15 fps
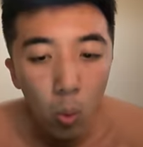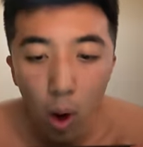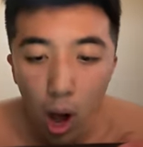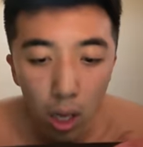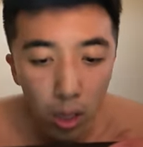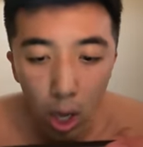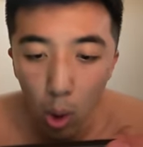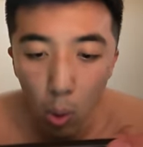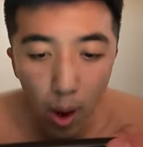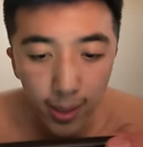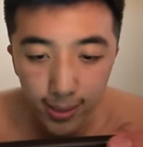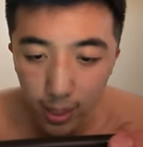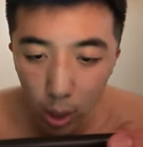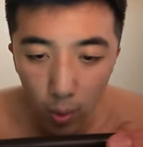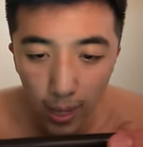Wallo
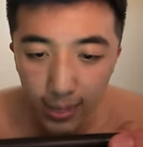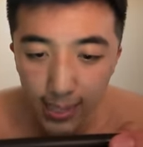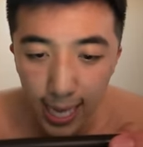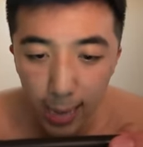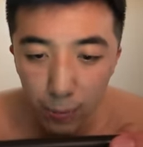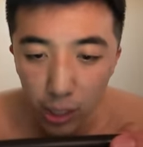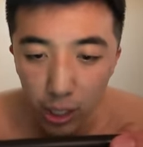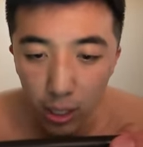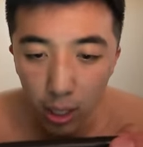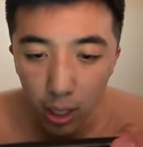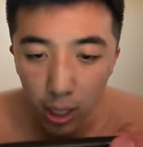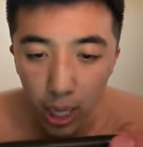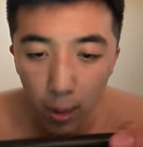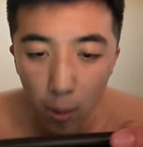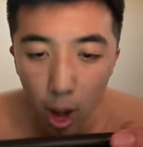wants a reception.
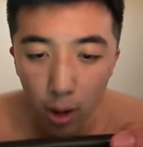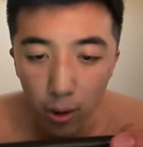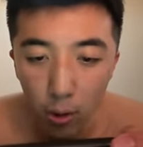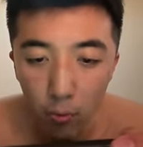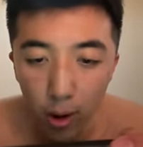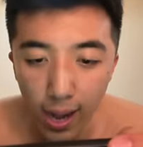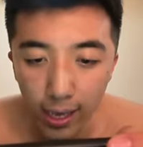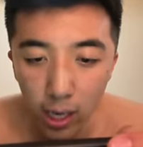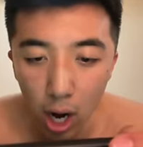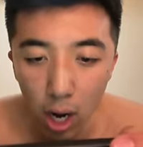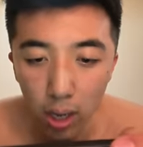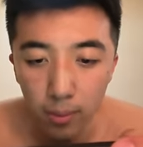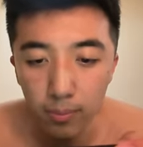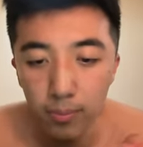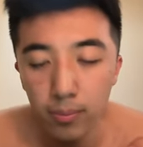Come on, right
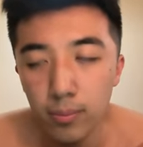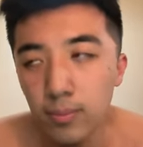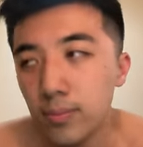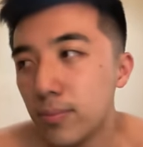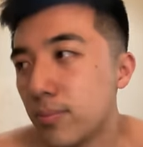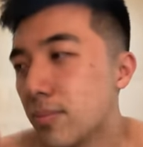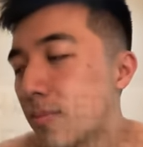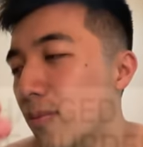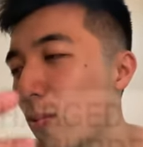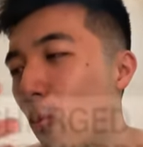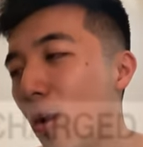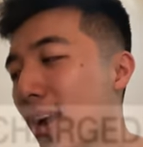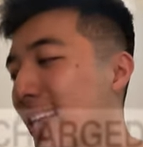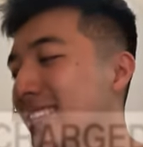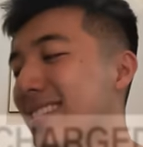guard.
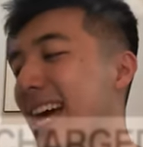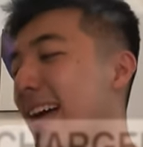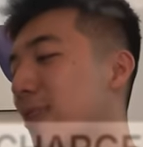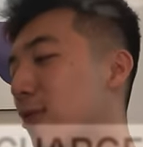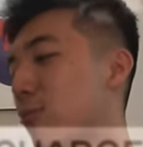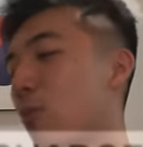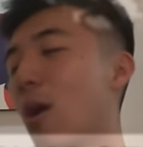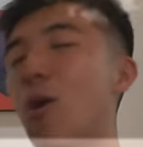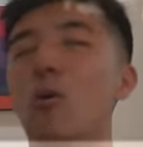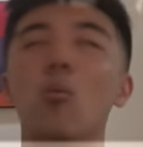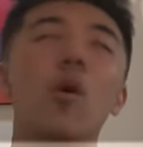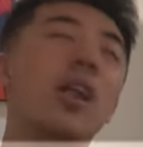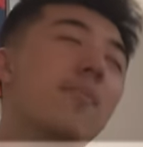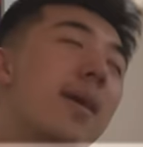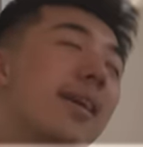What is that, bro?
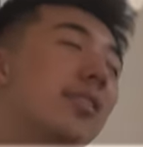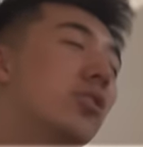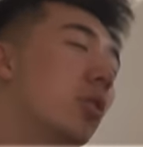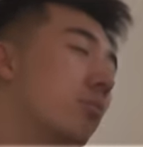What am I?